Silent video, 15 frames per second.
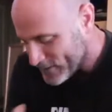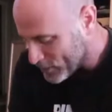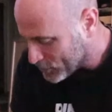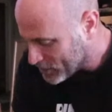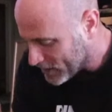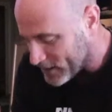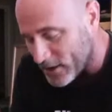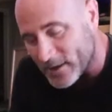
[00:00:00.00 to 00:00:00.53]
Go
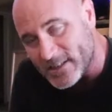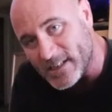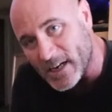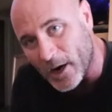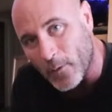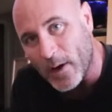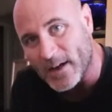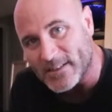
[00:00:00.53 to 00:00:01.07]
check out our
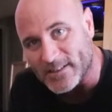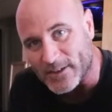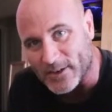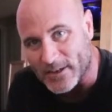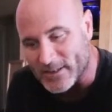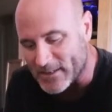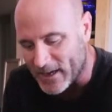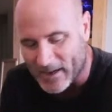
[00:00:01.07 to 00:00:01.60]
DIY
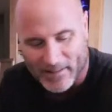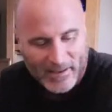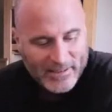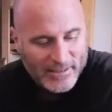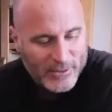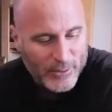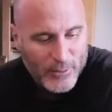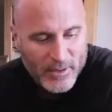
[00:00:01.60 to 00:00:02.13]
series. I like
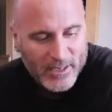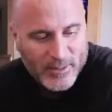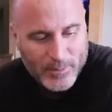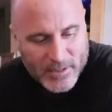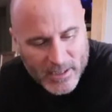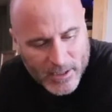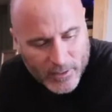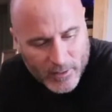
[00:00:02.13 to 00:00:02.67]
to do these,
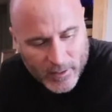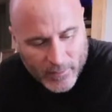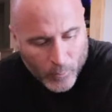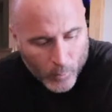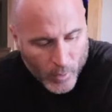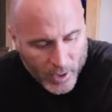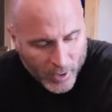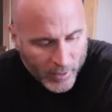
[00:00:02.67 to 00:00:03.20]
particularly in
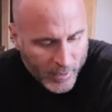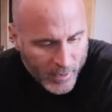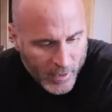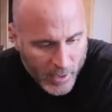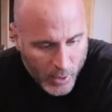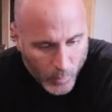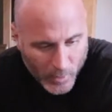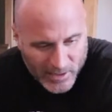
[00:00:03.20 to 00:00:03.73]
the winter
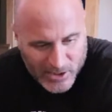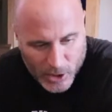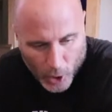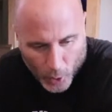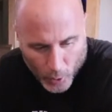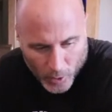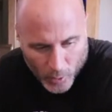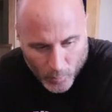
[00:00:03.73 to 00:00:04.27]
when it's
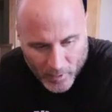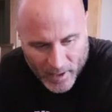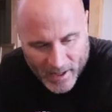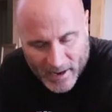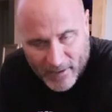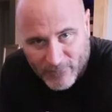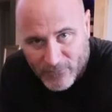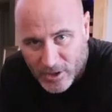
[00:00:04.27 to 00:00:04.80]
colder and we're
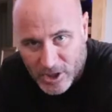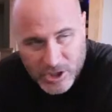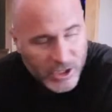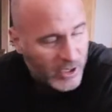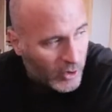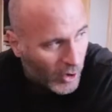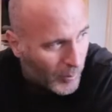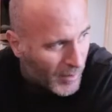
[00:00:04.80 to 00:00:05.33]
not out
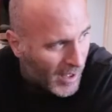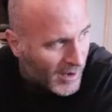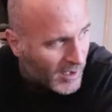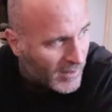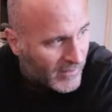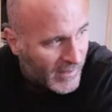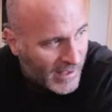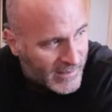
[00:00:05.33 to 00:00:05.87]
fishing or I'm not
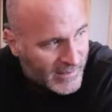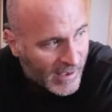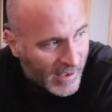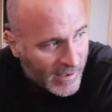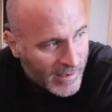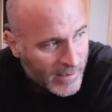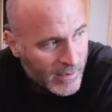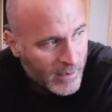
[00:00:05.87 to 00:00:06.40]
hunting that
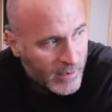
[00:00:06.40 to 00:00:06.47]
day.